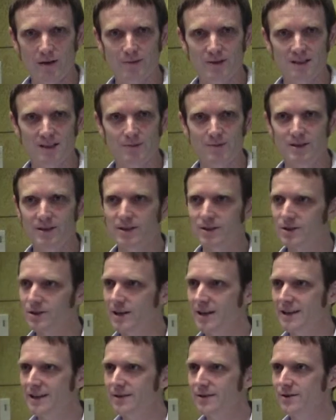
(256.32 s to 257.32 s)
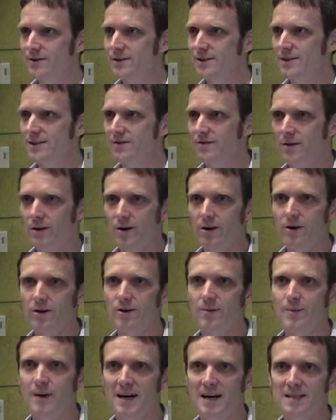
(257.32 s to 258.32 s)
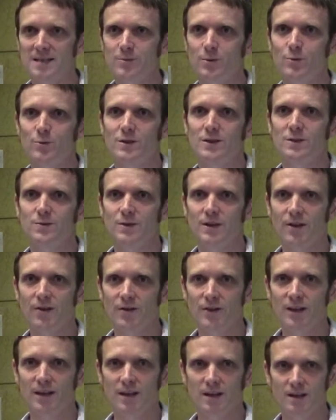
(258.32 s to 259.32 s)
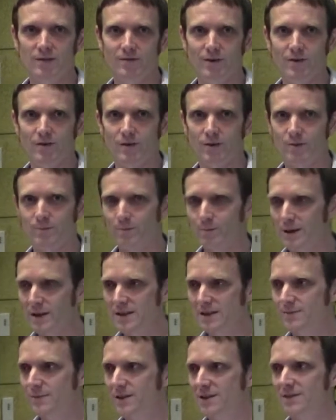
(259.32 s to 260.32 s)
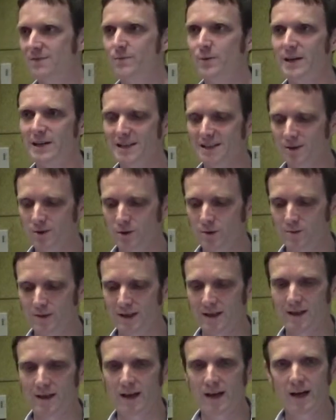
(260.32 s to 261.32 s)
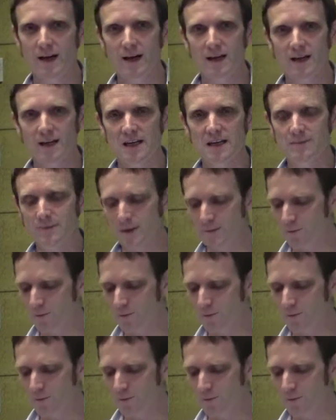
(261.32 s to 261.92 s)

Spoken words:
objects and made this giant list of all the possible ones we could think of over months and months of brainstorming, and came